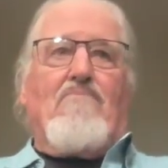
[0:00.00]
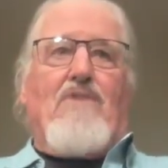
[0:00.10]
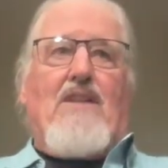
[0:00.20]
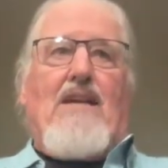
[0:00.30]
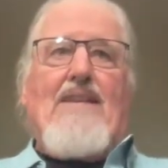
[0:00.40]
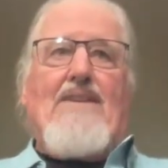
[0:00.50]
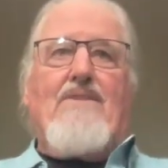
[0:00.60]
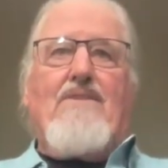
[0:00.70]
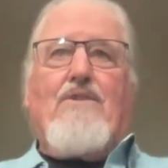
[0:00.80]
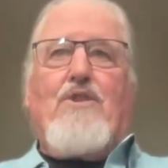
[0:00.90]
The
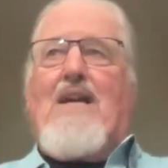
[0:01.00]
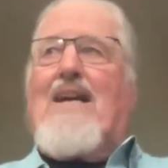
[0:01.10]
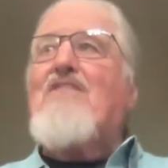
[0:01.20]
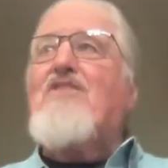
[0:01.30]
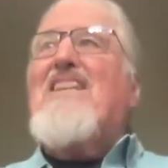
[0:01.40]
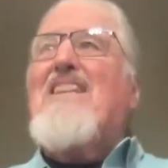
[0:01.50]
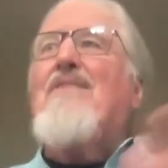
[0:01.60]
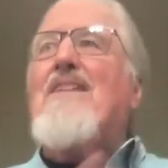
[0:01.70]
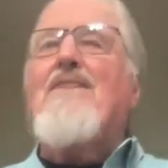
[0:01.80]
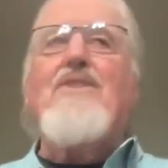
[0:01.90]
light shines
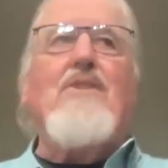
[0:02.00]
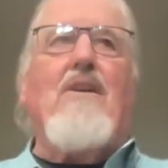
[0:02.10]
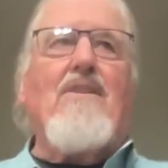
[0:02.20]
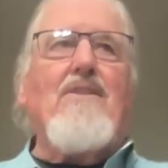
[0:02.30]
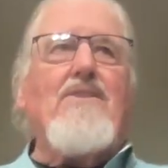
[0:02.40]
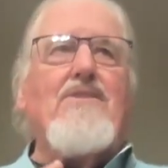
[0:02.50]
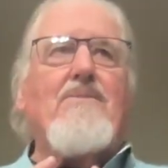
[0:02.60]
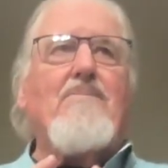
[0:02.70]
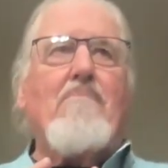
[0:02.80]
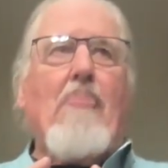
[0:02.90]
even in the
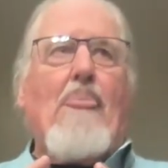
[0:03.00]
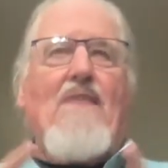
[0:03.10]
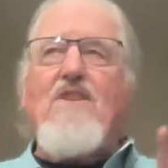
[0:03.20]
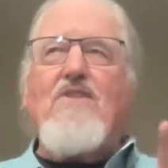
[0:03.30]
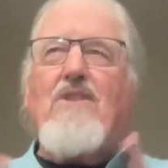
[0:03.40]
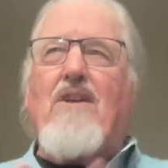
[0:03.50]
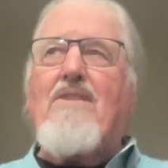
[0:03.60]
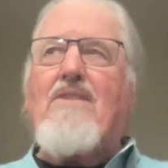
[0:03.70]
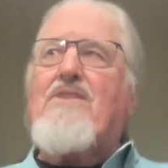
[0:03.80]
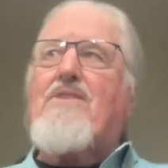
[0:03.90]
darkness, and the
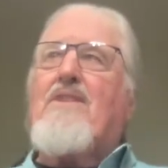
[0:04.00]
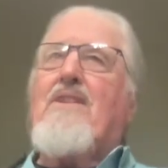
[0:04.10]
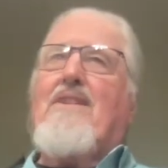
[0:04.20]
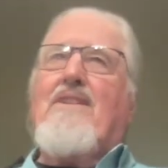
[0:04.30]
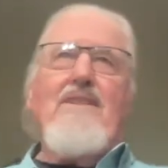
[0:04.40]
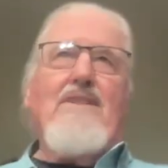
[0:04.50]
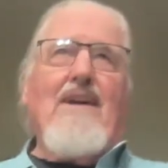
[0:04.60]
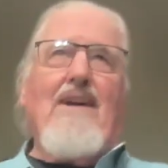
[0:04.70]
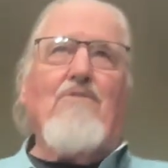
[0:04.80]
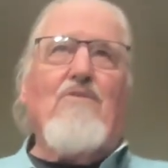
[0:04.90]
darkness did
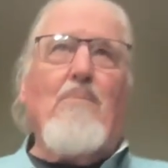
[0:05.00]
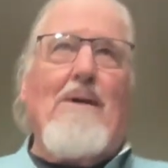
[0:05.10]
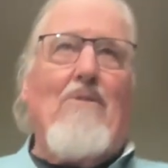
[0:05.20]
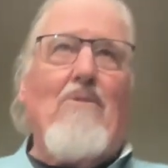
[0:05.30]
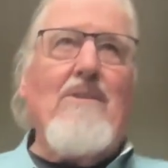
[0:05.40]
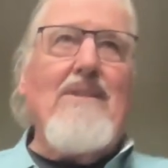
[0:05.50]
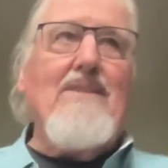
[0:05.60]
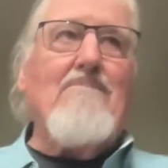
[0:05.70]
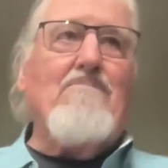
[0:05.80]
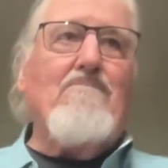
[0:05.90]
not overpower it.